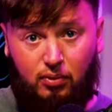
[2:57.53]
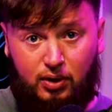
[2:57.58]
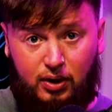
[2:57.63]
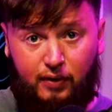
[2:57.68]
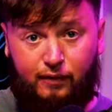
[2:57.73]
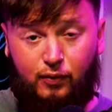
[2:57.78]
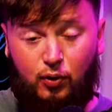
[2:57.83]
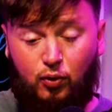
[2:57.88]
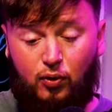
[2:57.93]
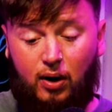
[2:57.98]

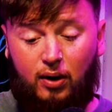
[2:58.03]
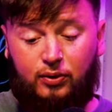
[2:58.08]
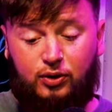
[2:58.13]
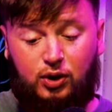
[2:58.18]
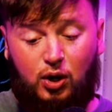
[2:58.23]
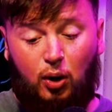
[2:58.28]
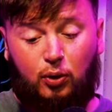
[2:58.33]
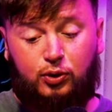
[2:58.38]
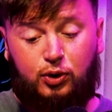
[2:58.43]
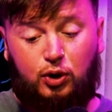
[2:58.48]
difficult ground
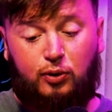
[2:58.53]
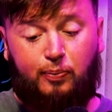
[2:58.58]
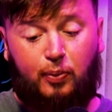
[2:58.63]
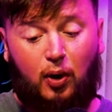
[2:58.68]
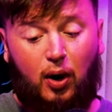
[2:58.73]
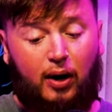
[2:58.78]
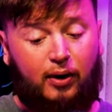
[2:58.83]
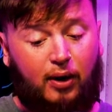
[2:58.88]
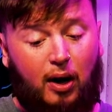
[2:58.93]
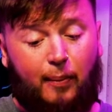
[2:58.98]
to go to,
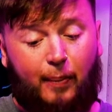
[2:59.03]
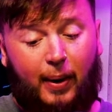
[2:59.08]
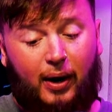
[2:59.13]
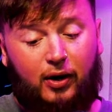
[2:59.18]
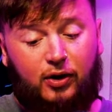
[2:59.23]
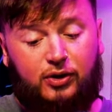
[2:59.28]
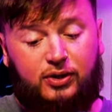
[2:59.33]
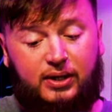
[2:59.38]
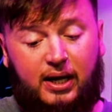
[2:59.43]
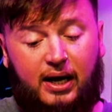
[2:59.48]
but I
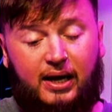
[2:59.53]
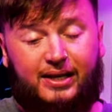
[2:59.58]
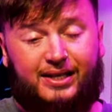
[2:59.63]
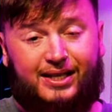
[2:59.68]
back us there.